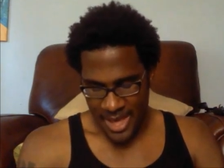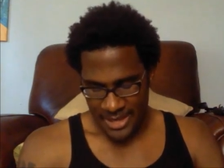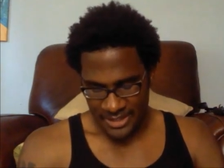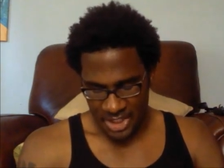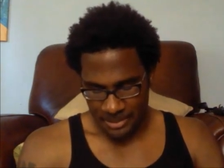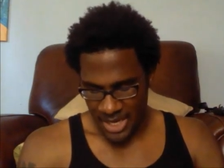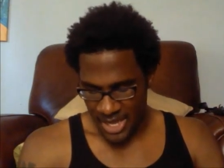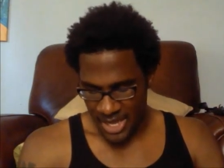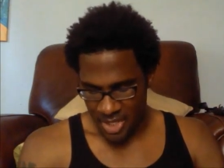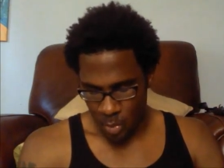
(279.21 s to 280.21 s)
As a
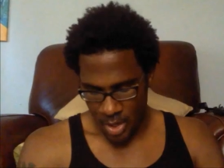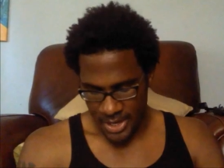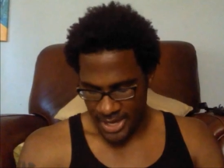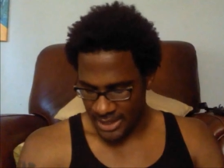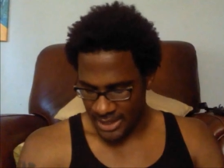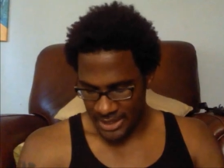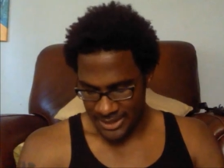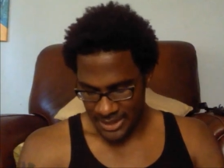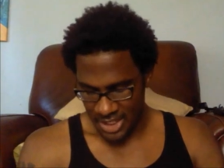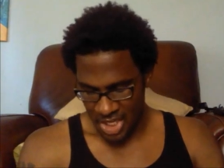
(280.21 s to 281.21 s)
Gemini, you are
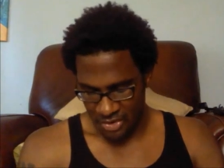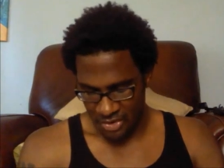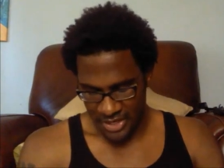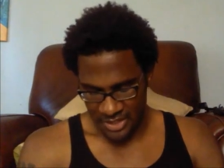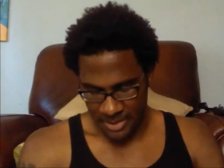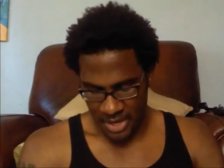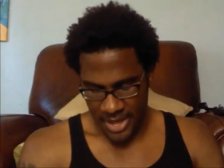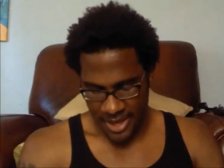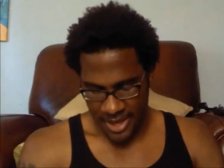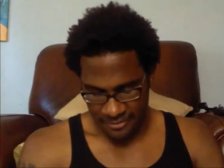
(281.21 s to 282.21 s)
endlessly curious about
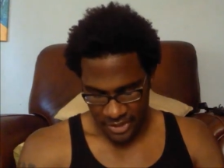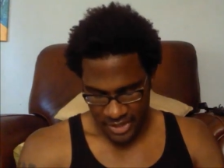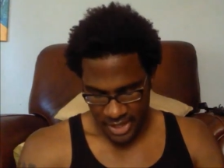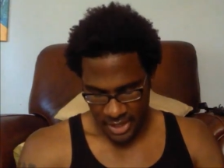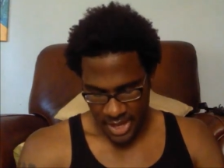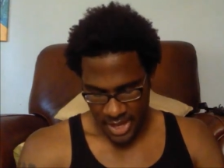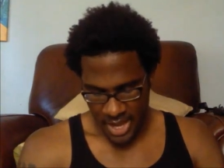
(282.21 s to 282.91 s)
everything